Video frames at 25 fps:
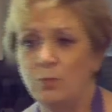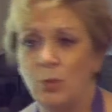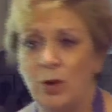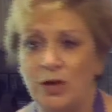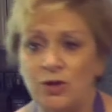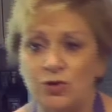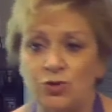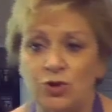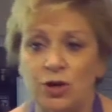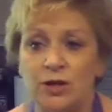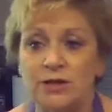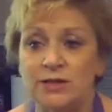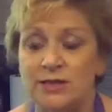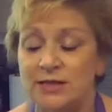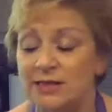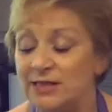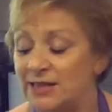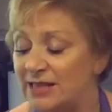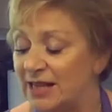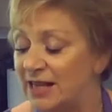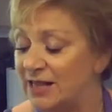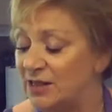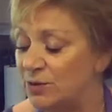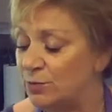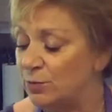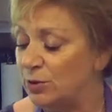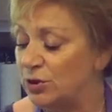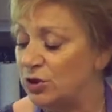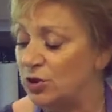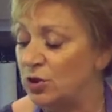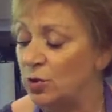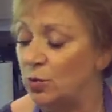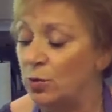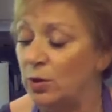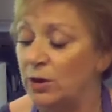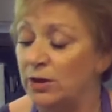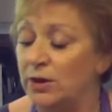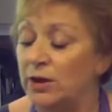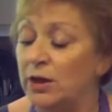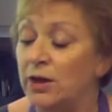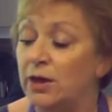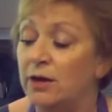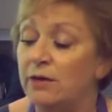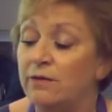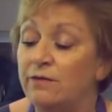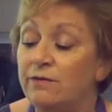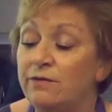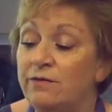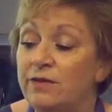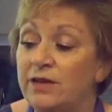Waitrose and Sainsbury's do one.
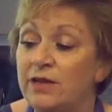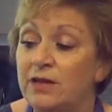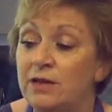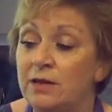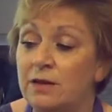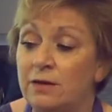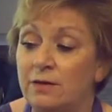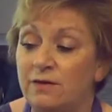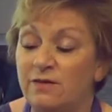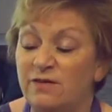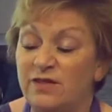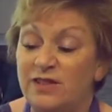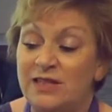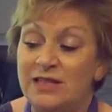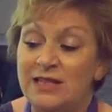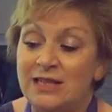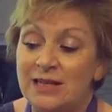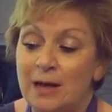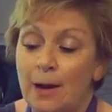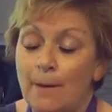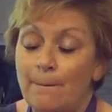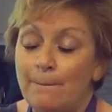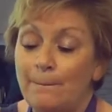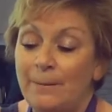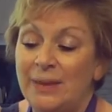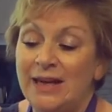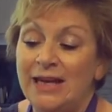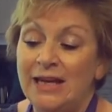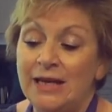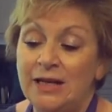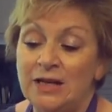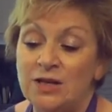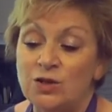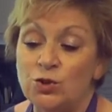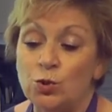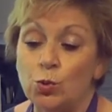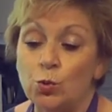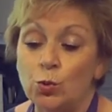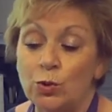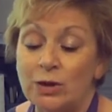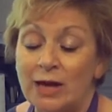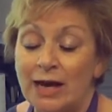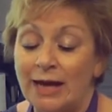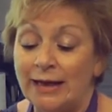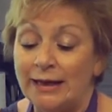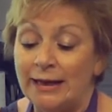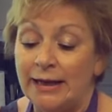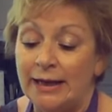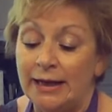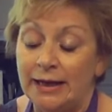Vanilla bean, it's
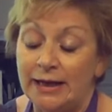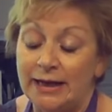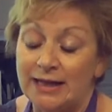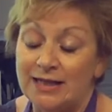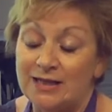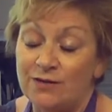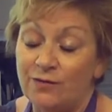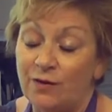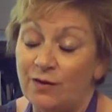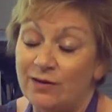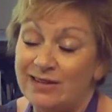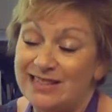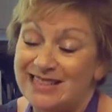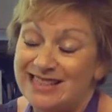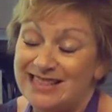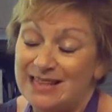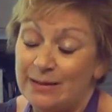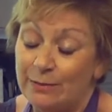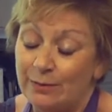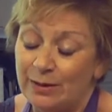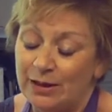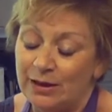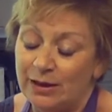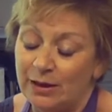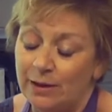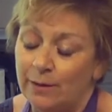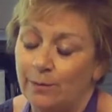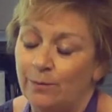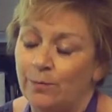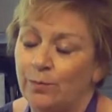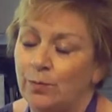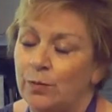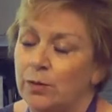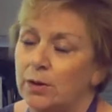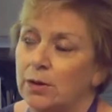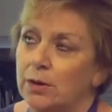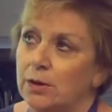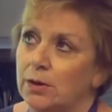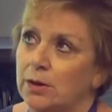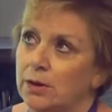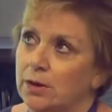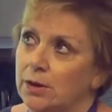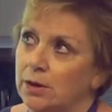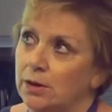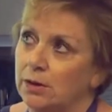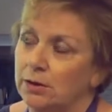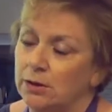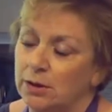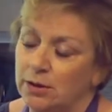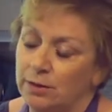organic, it's very similar.
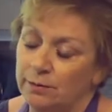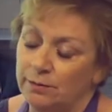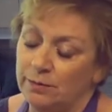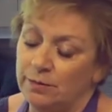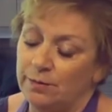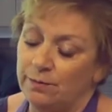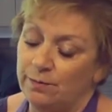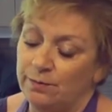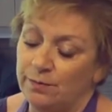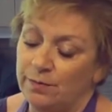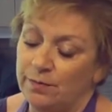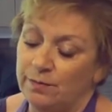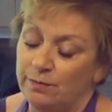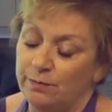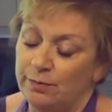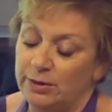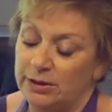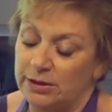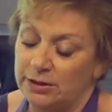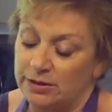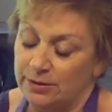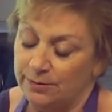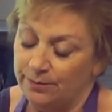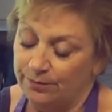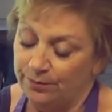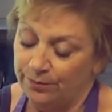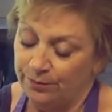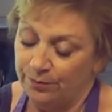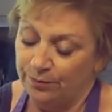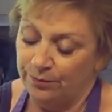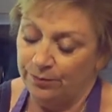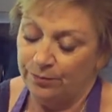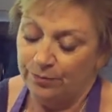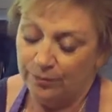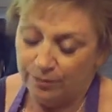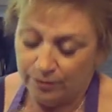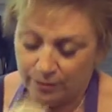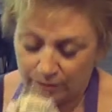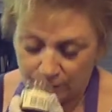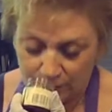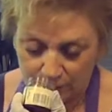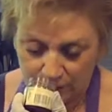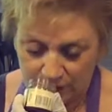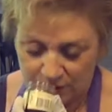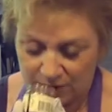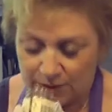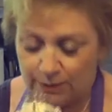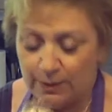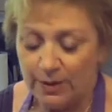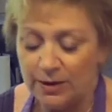I can't open them, but
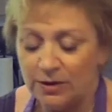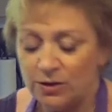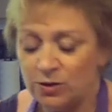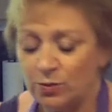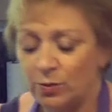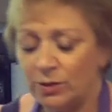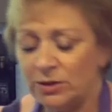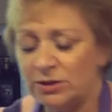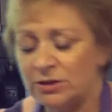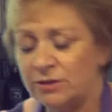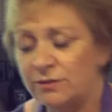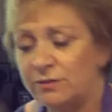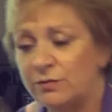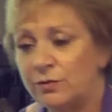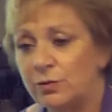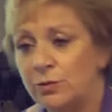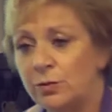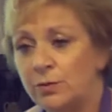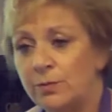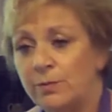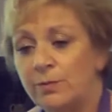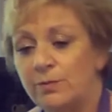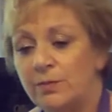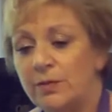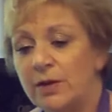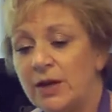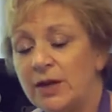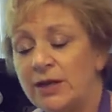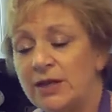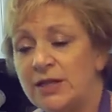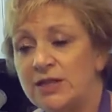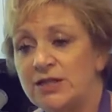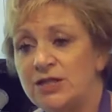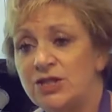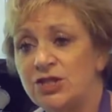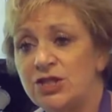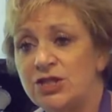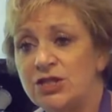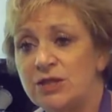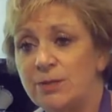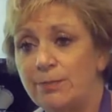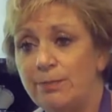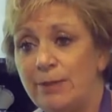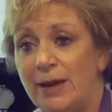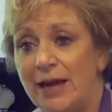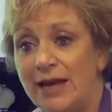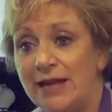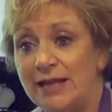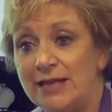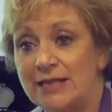smells wonderful, and it's just a
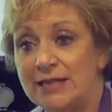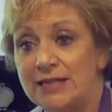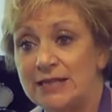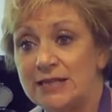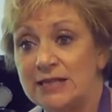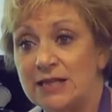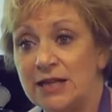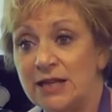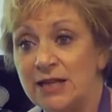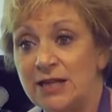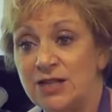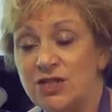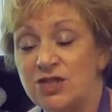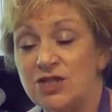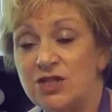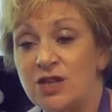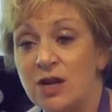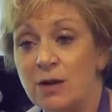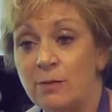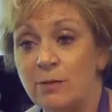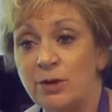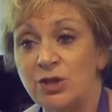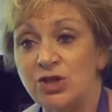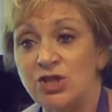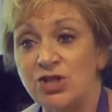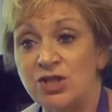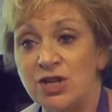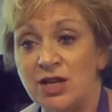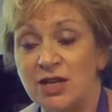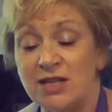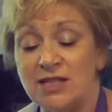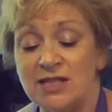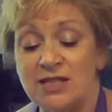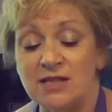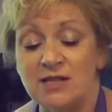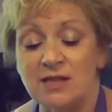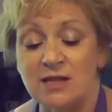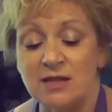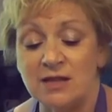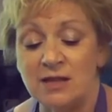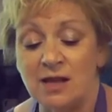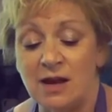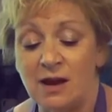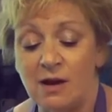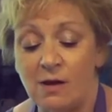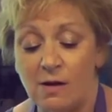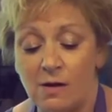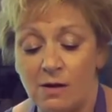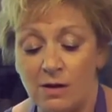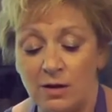paste, and it's so much nicer than
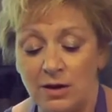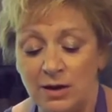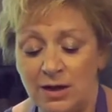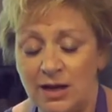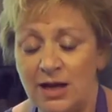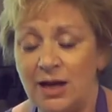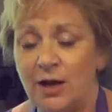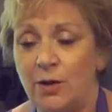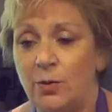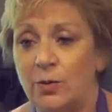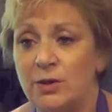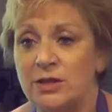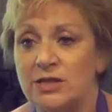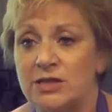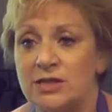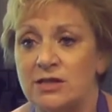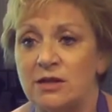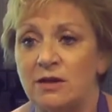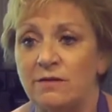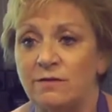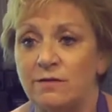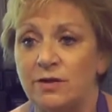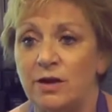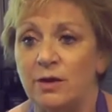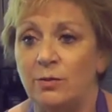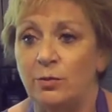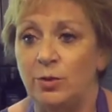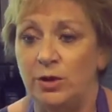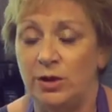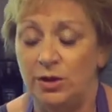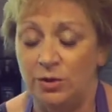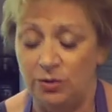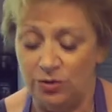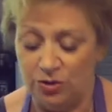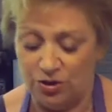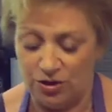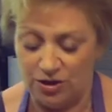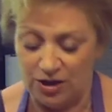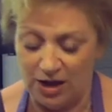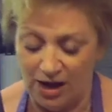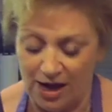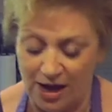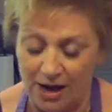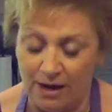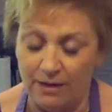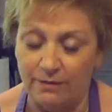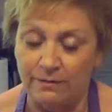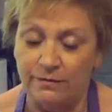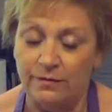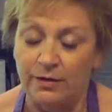that liquid stuff that we used to
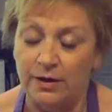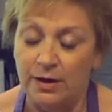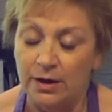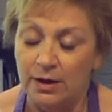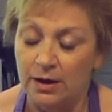have.